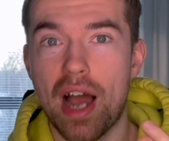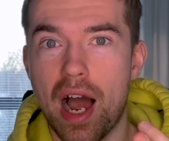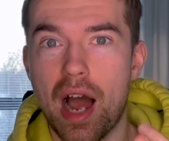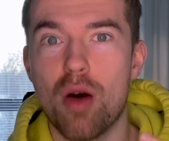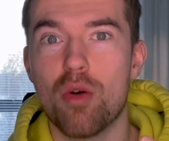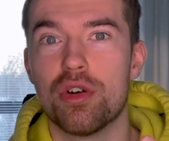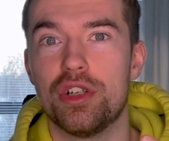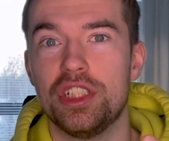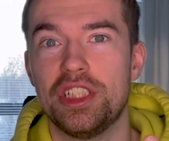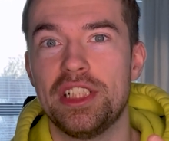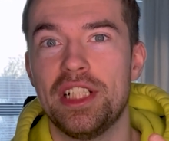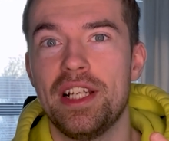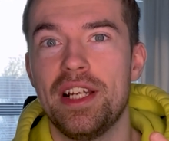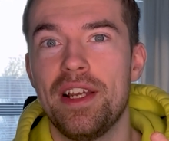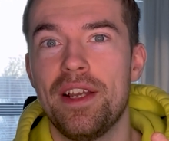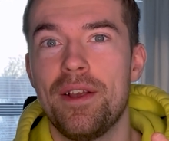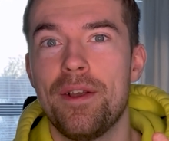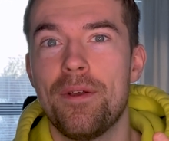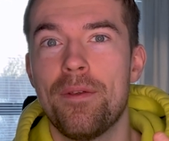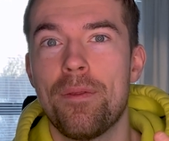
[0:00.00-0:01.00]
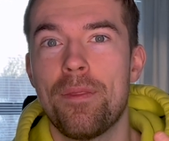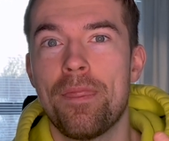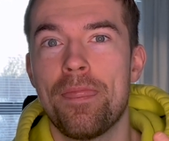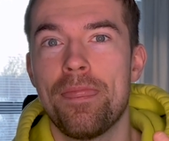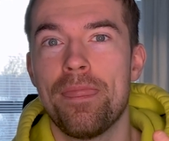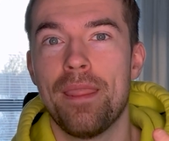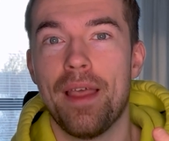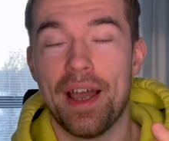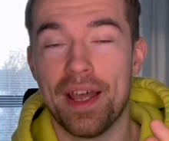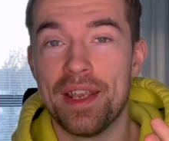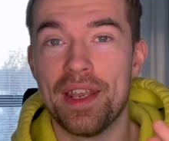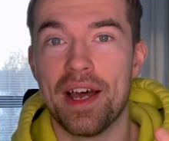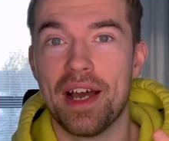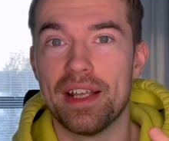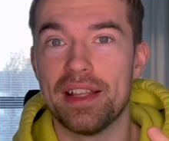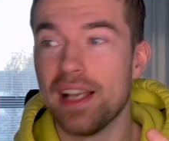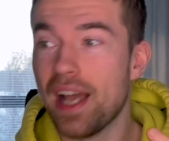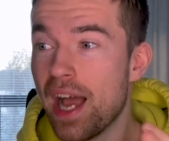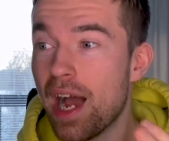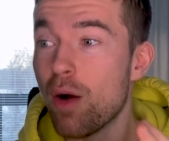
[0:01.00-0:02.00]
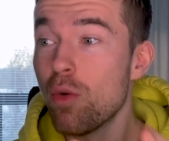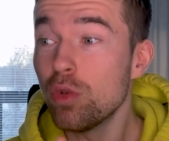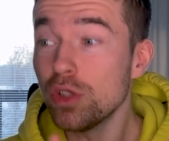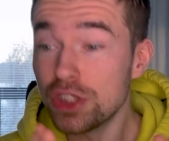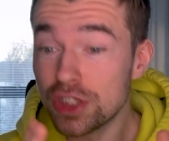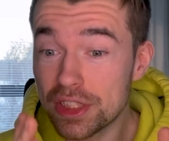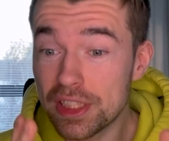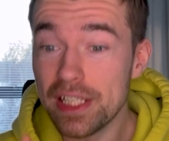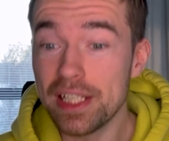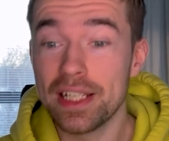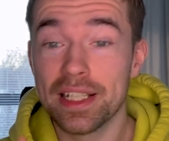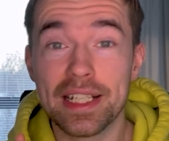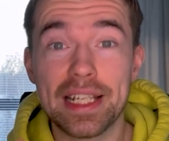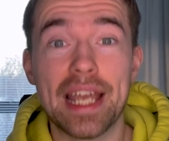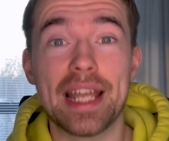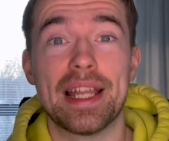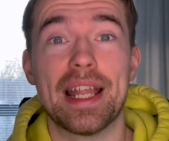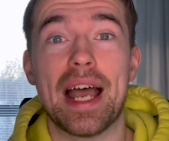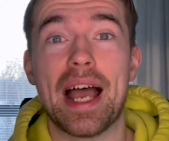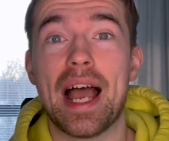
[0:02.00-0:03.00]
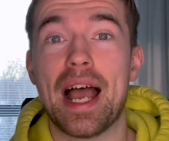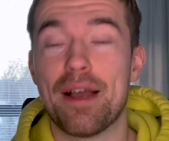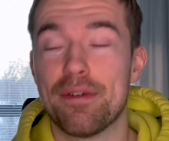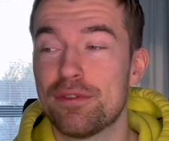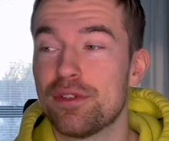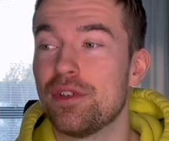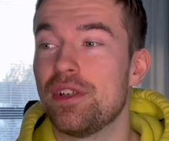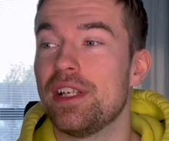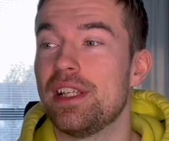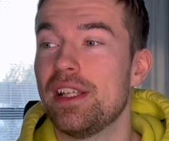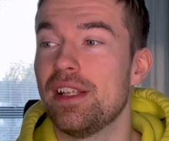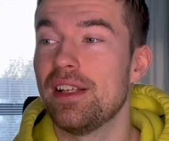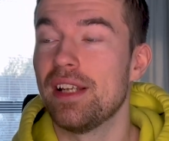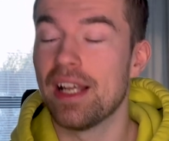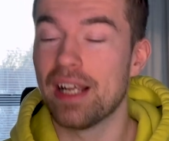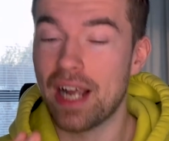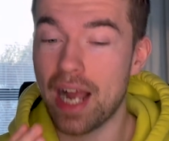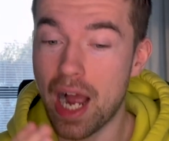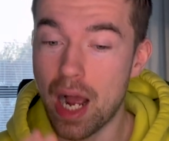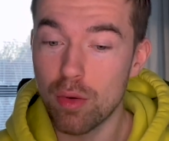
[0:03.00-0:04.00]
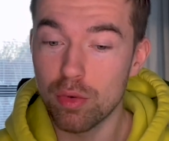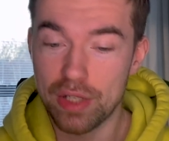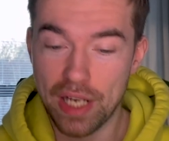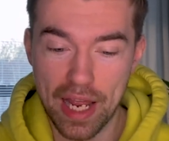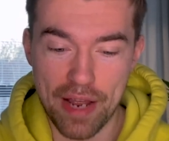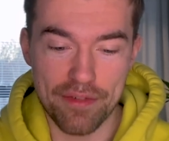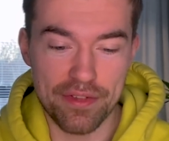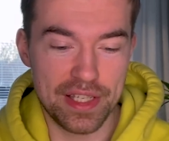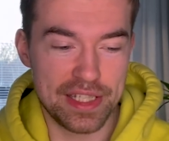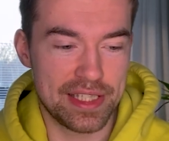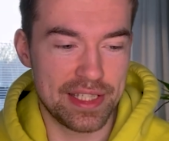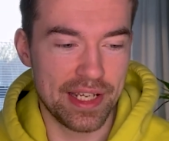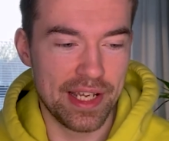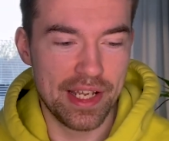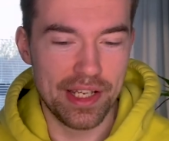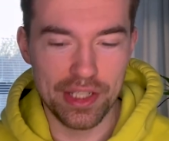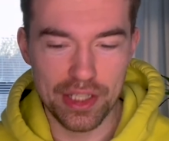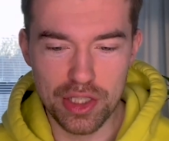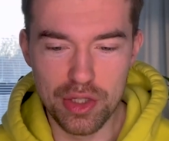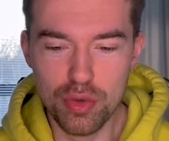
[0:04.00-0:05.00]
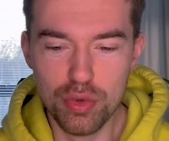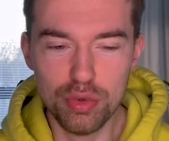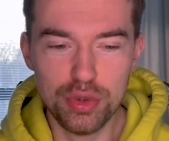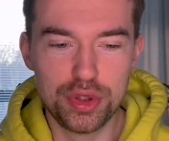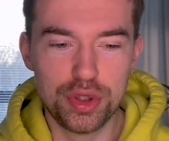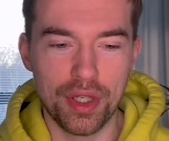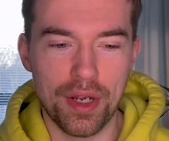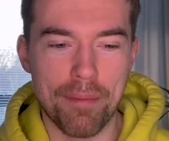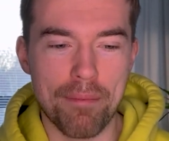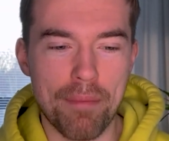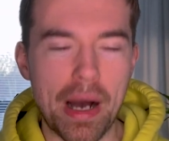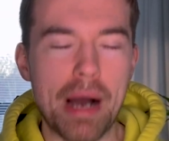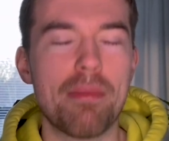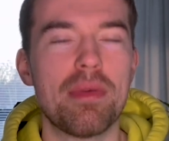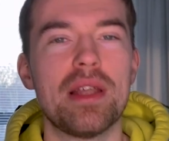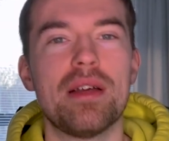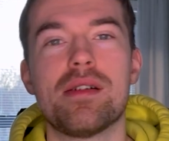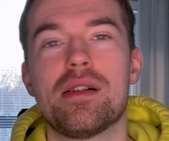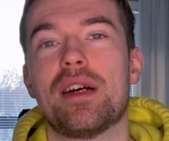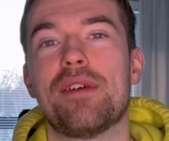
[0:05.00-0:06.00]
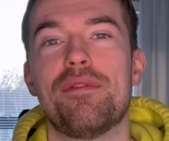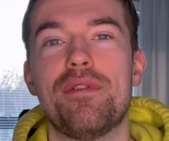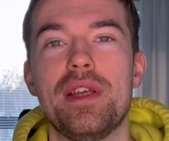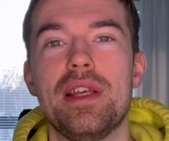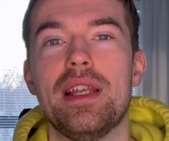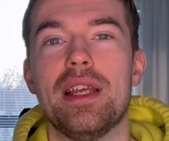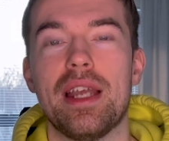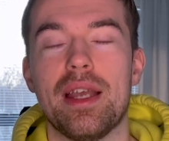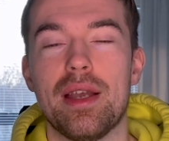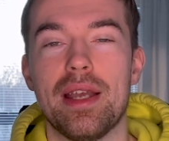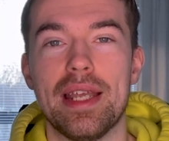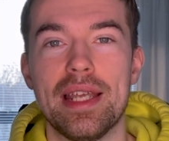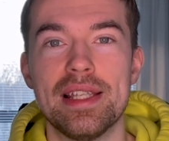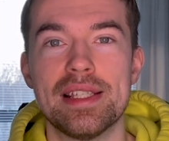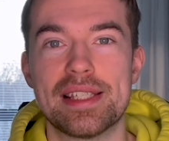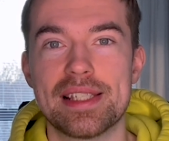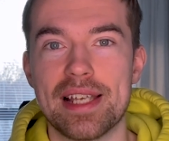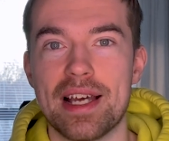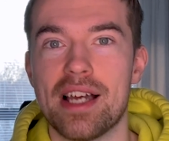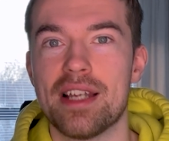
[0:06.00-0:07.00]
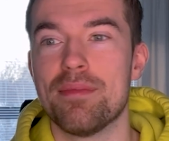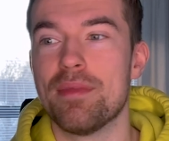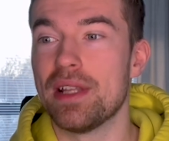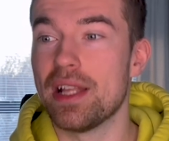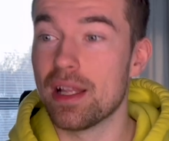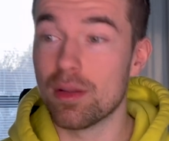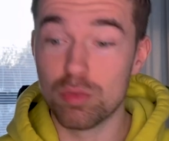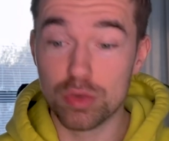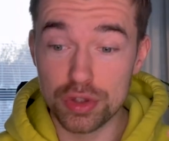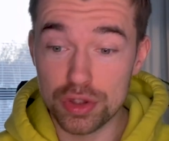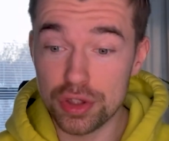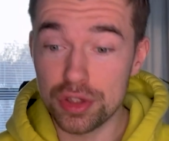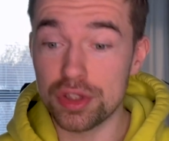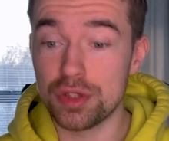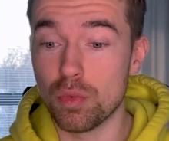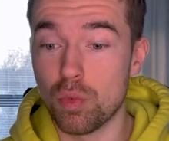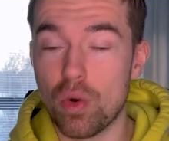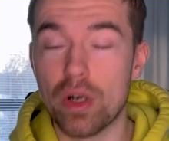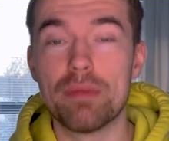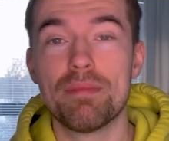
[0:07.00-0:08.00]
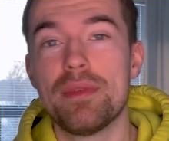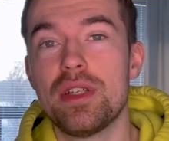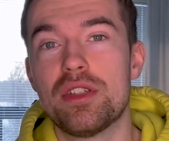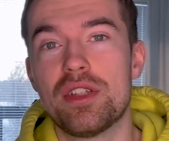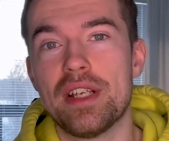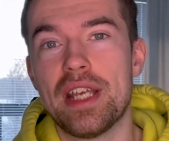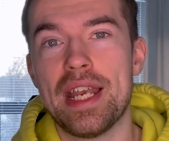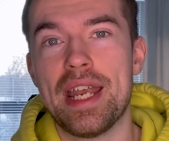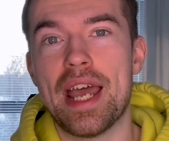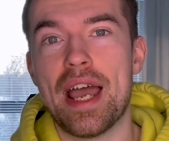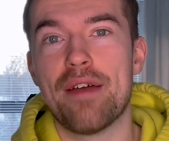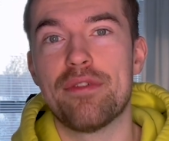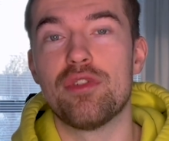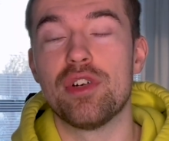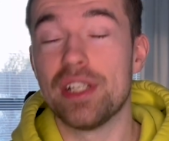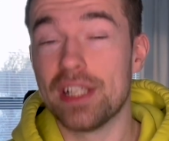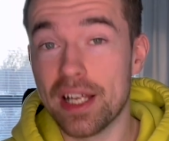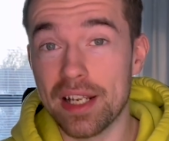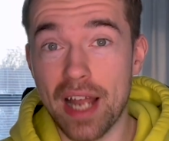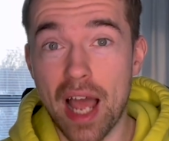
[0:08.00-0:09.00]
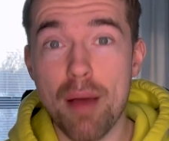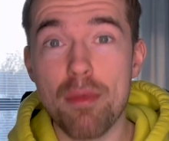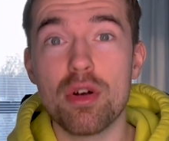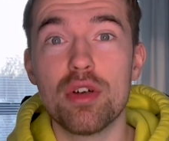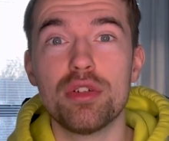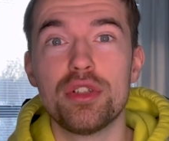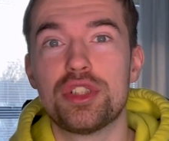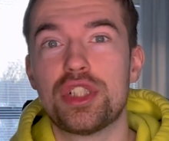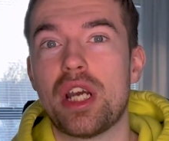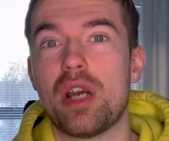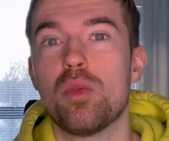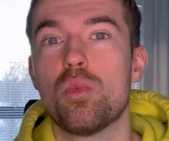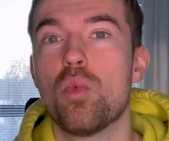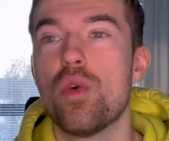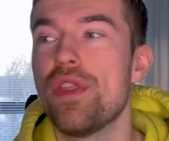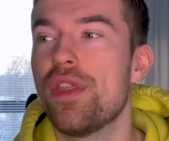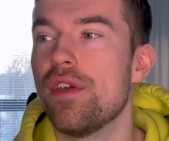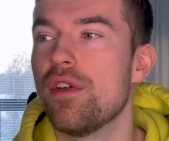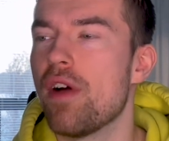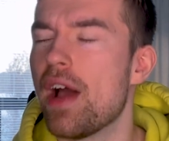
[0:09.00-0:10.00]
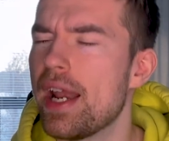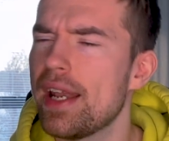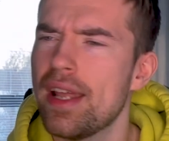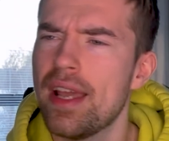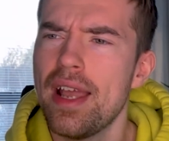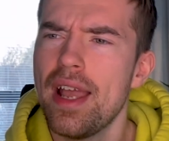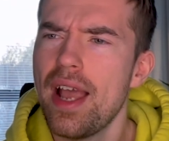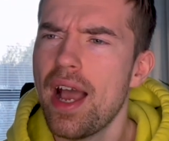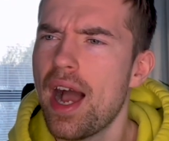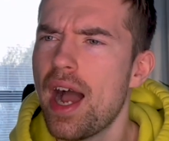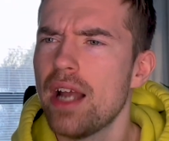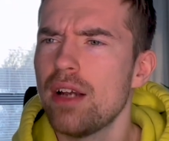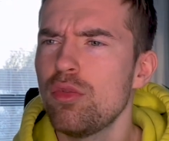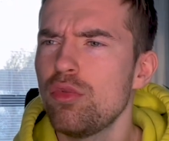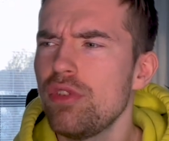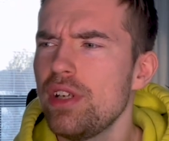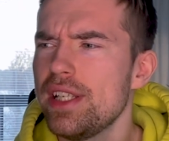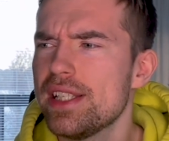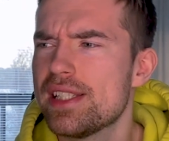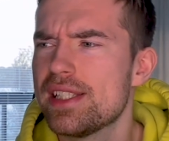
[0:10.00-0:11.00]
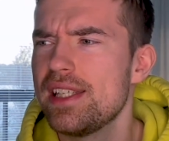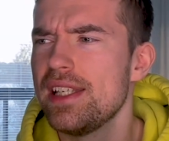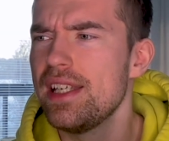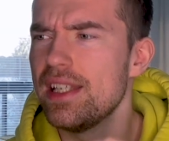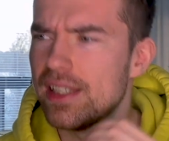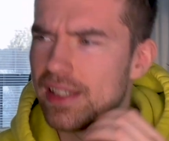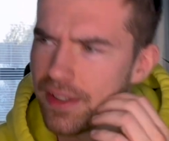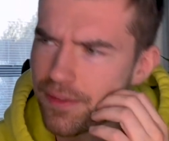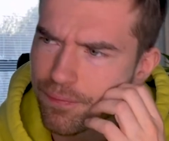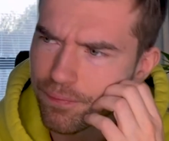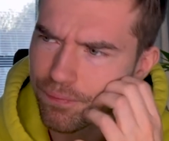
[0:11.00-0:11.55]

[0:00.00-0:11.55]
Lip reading: hours at night, I would still get after it. Like I would have this huge bubbling up feeling inside me that would just want me to get after it. And I'm going to share it with you. And I don't really see it